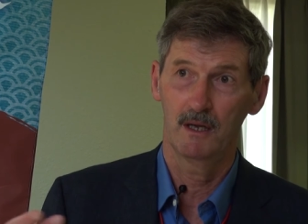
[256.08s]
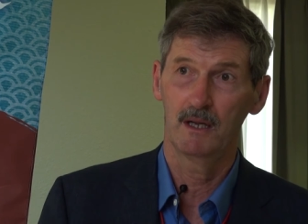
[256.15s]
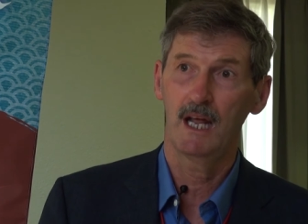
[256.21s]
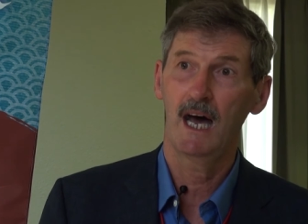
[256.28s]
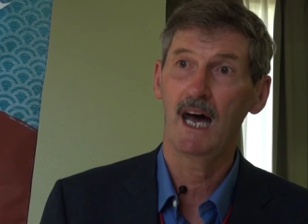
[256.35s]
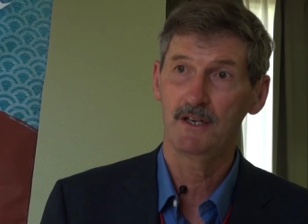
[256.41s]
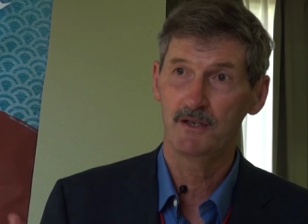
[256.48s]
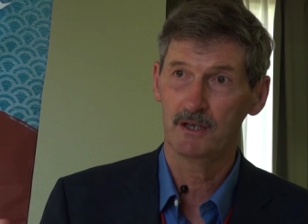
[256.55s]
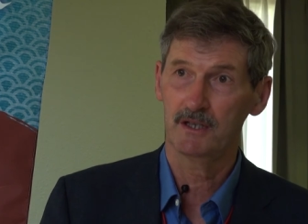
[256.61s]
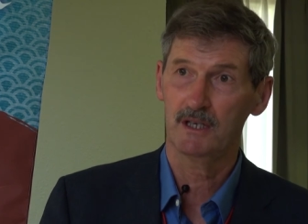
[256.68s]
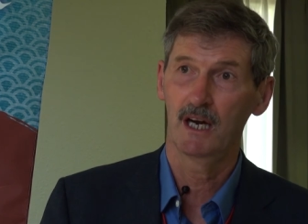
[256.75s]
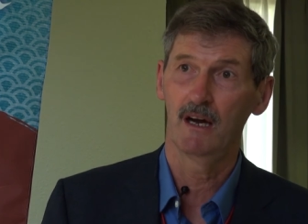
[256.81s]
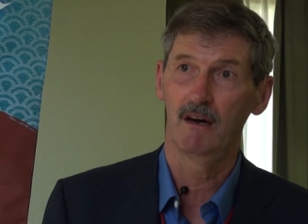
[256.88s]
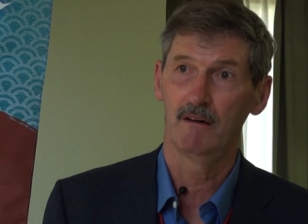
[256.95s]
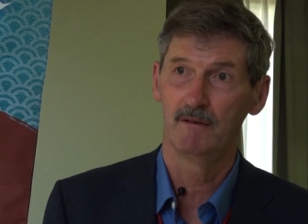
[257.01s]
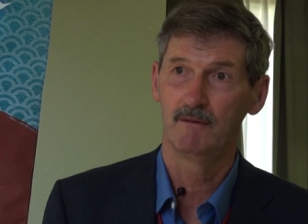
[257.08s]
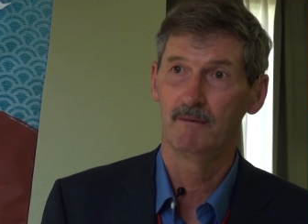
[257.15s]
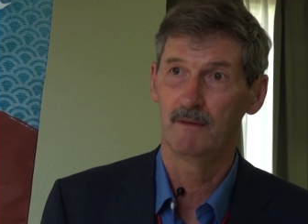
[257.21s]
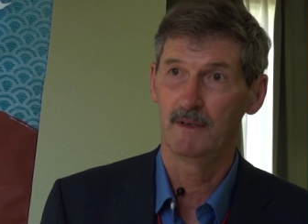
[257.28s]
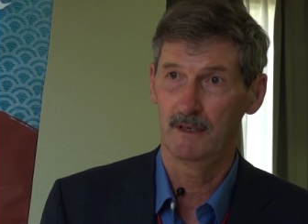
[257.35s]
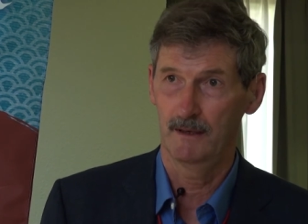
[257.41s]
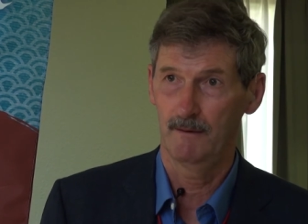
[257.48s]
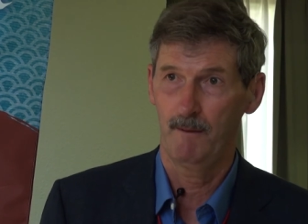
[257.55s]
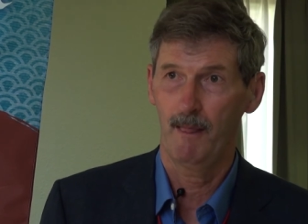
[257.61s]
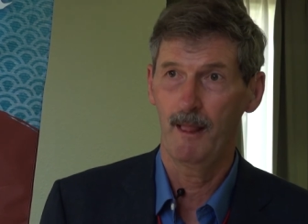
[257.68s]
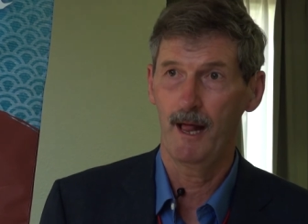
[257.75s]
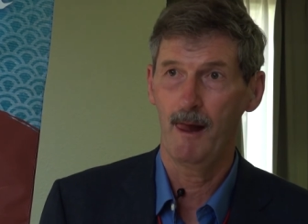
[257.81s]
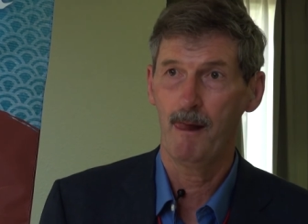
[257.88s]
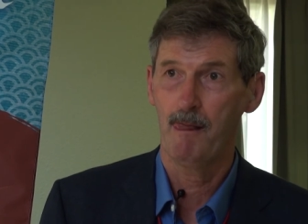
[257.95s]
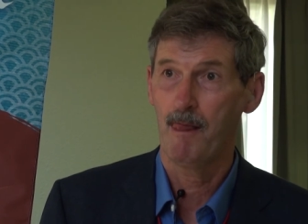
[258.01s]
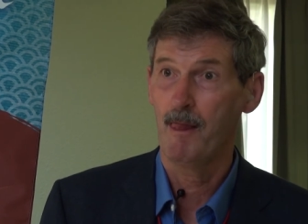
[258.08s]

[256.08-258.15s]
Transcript: larger scale. Yeah.